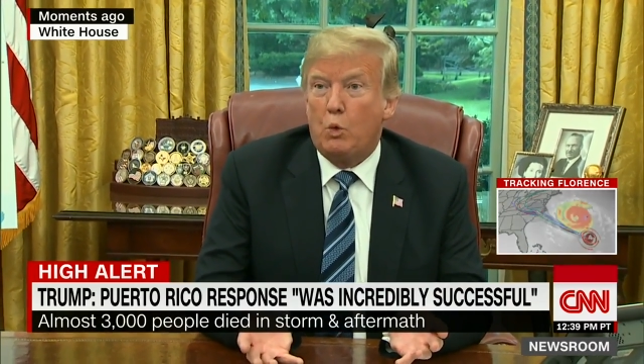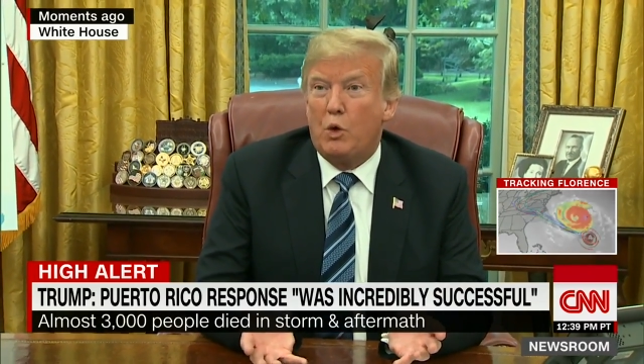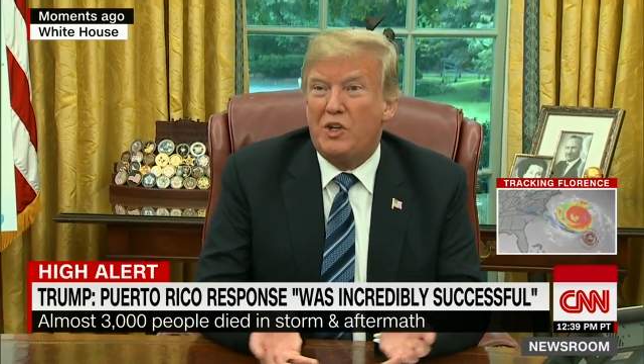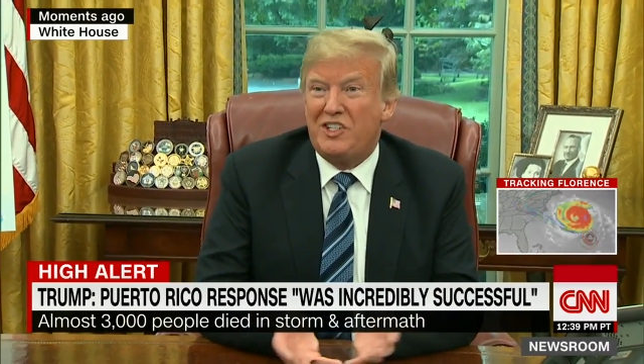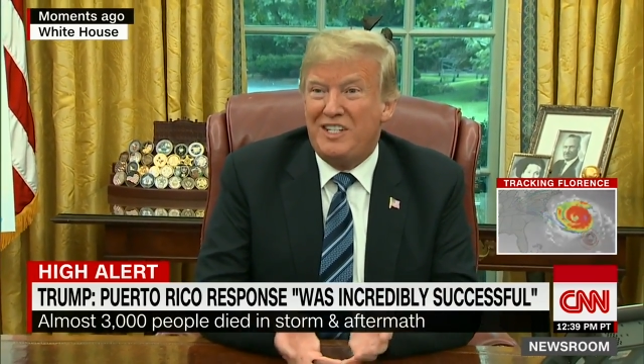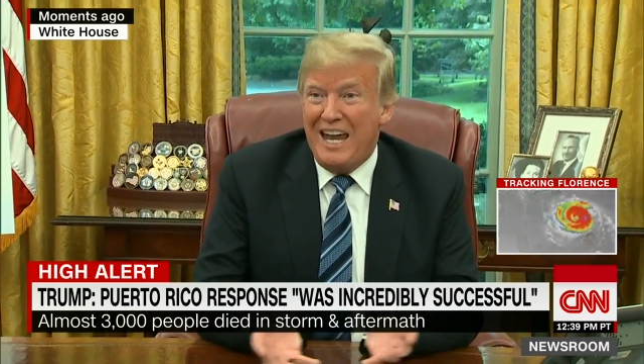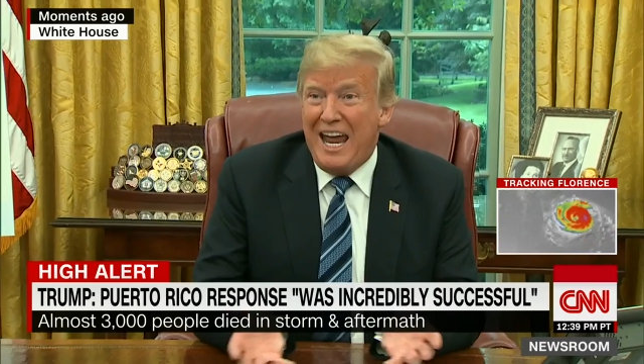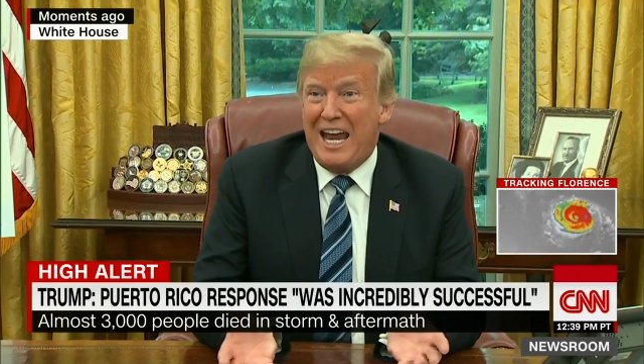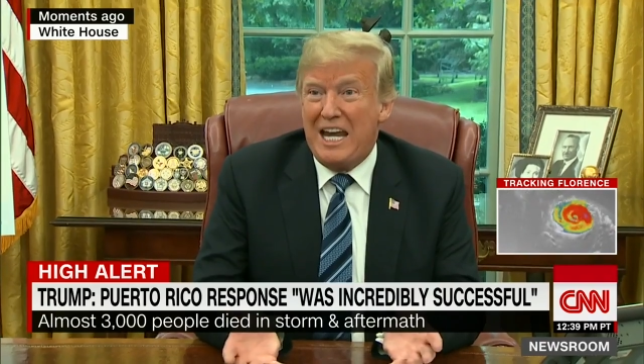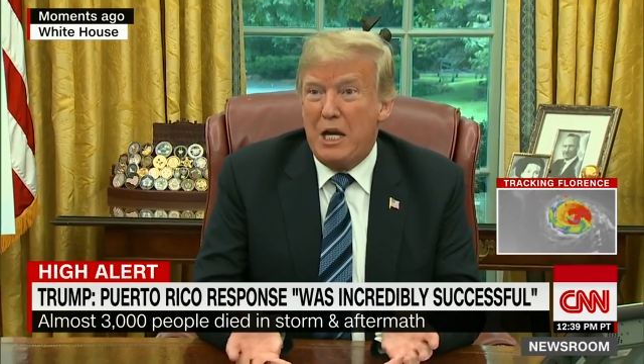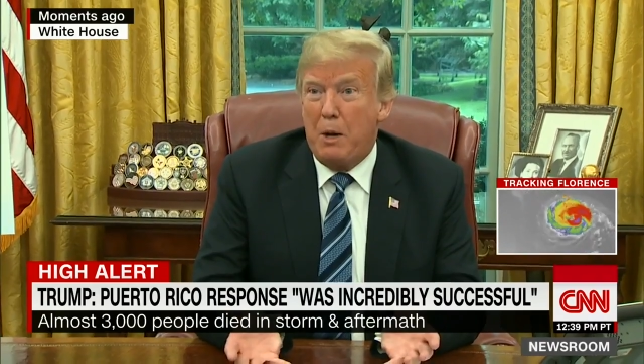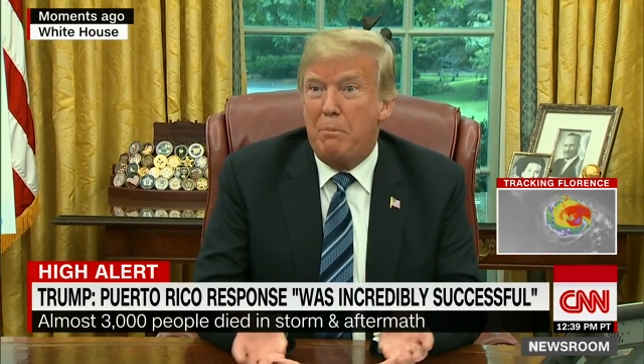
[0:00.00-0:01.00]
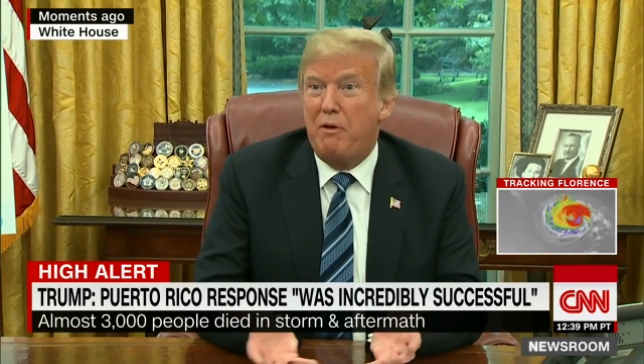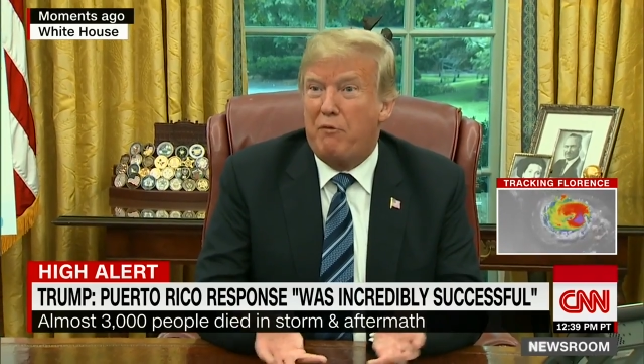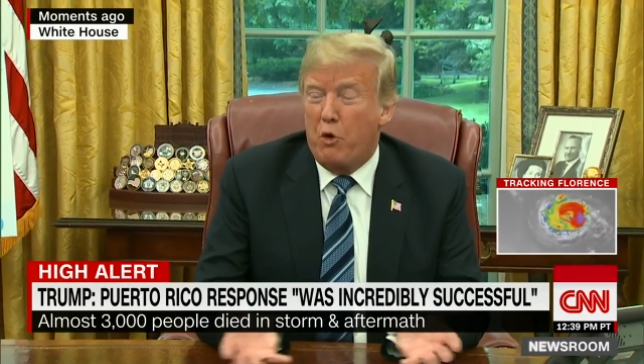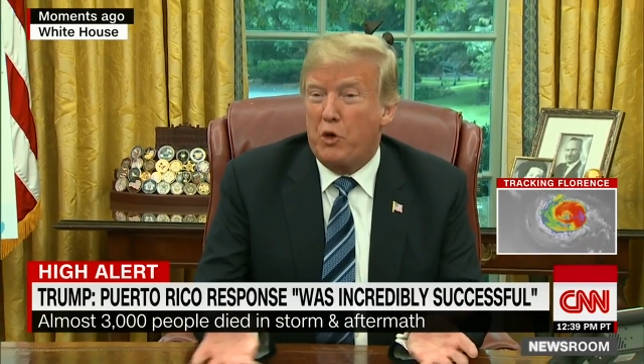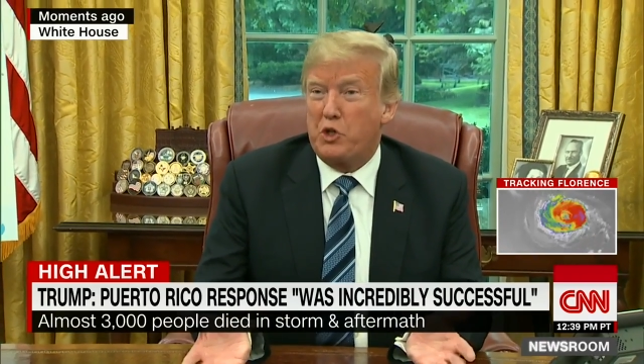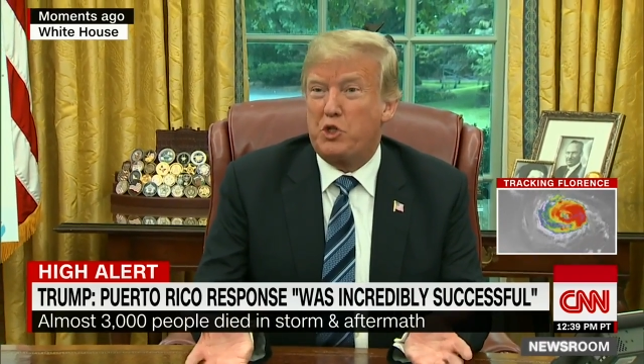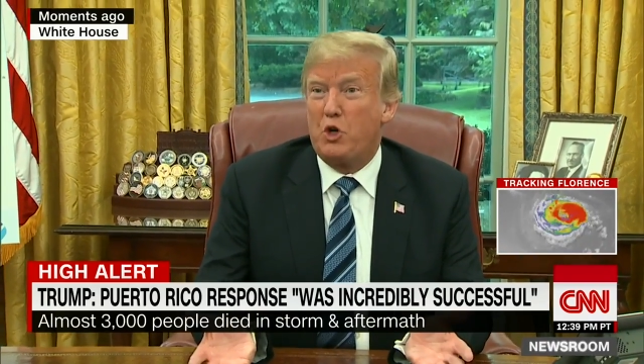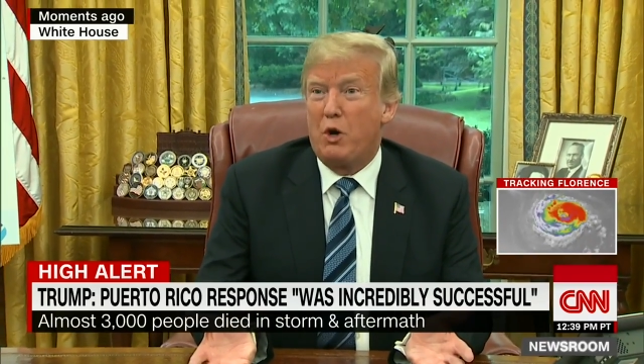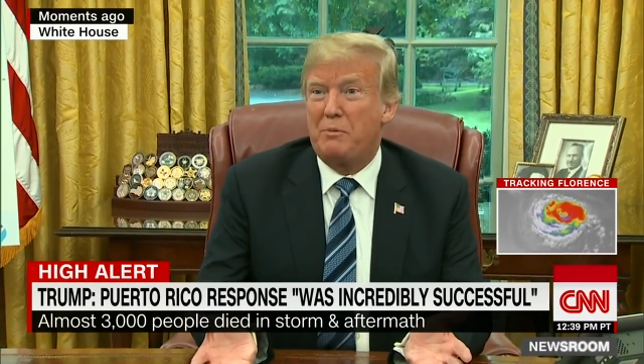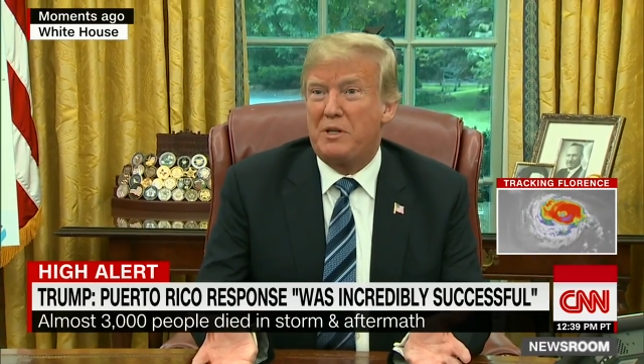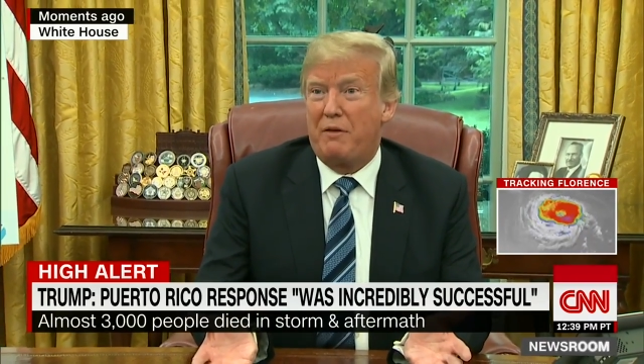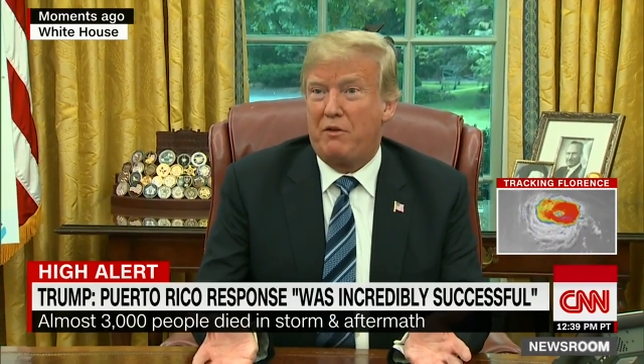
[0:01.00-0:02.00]
was dead before the
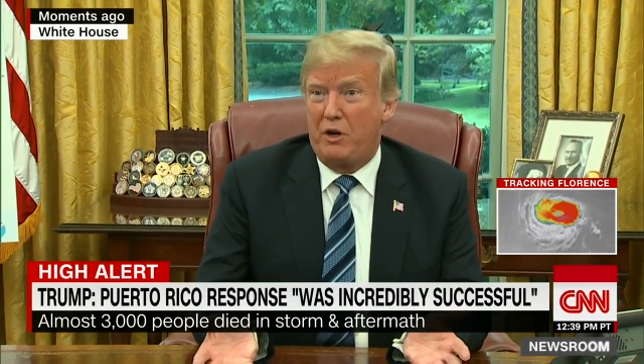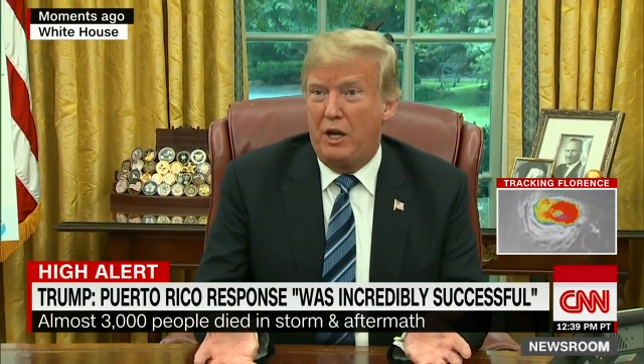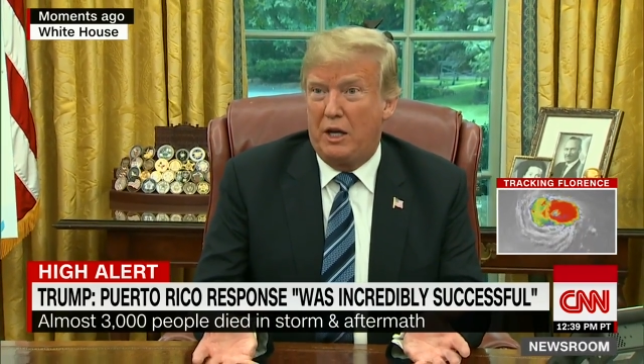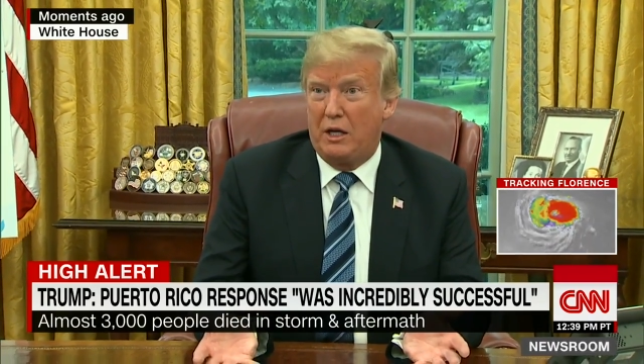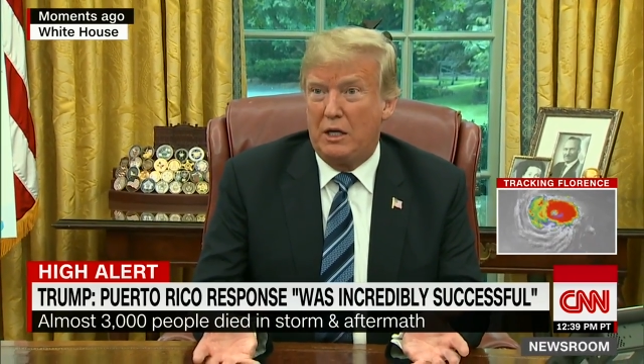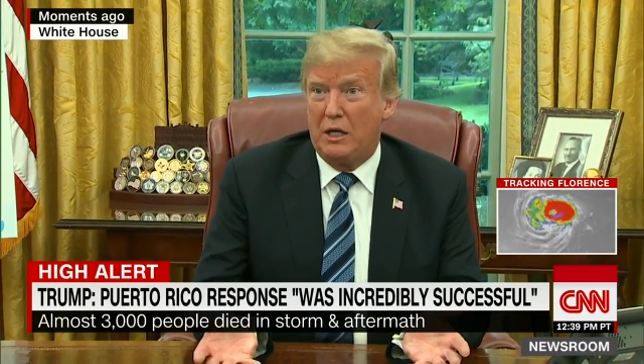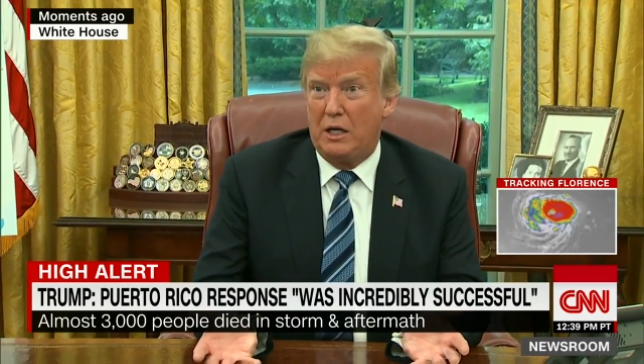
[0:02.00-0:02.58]
storms ever hit.